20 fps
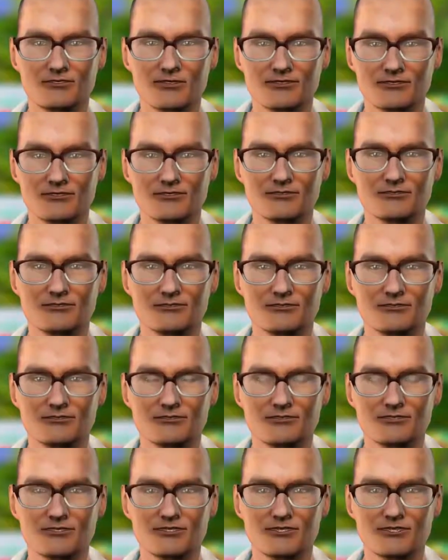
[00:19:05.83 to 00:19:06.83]
But
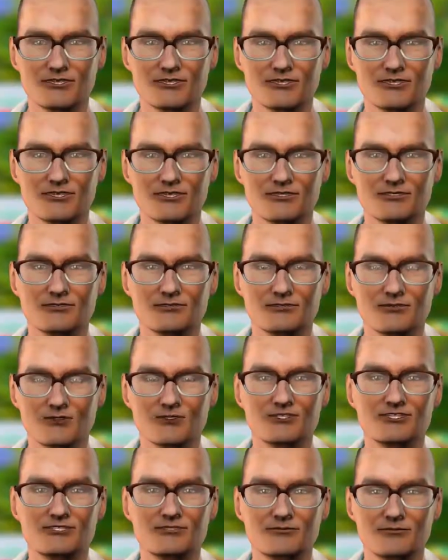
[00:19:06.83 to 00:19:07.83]
these
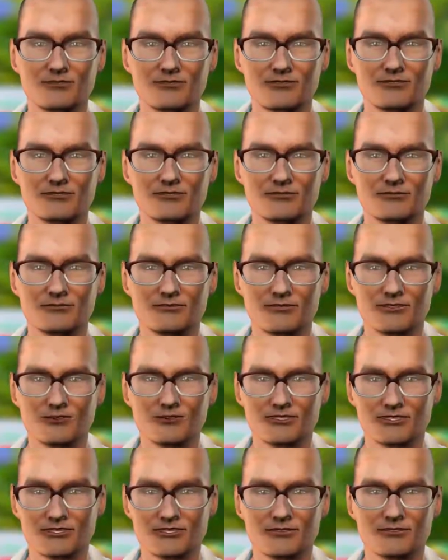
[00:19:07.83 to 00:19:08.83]
verses of the
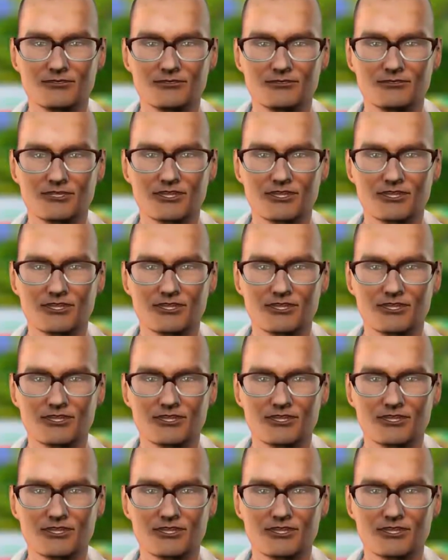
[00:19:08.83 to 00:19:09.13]
Quran